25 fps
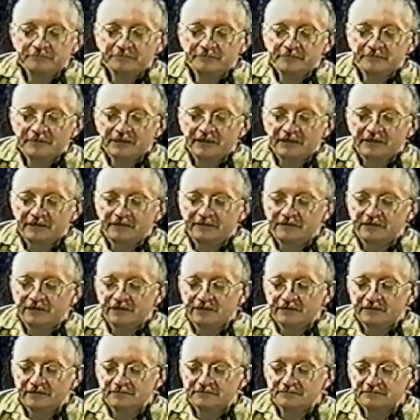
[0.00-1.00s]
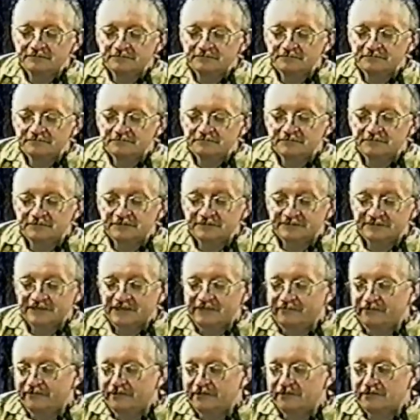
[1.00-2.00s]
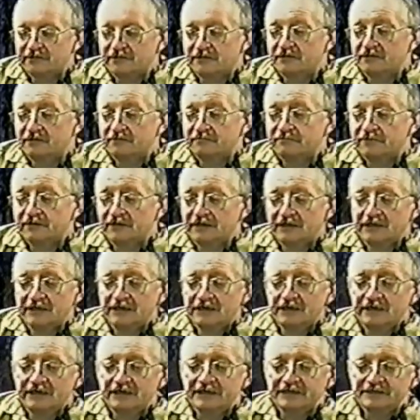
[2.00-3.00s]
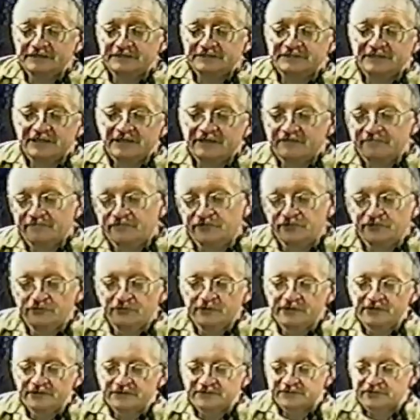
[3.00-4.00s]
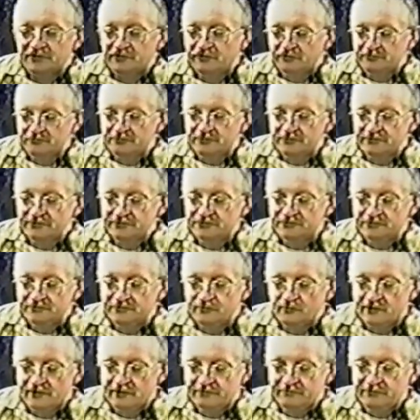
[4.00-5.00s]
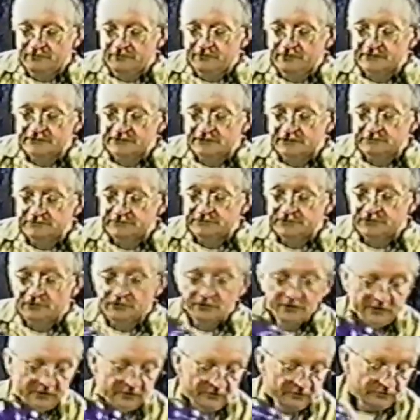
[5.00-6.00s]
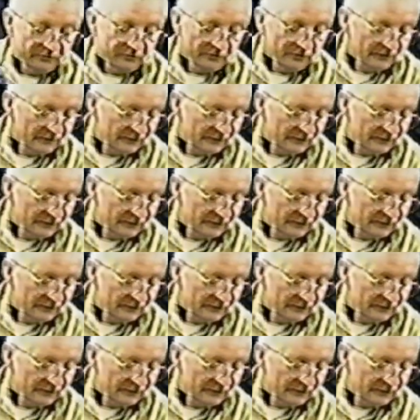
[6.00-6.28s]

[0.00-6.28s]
doing this whole balloon, what I'm doing is I'm showing you the same technique used with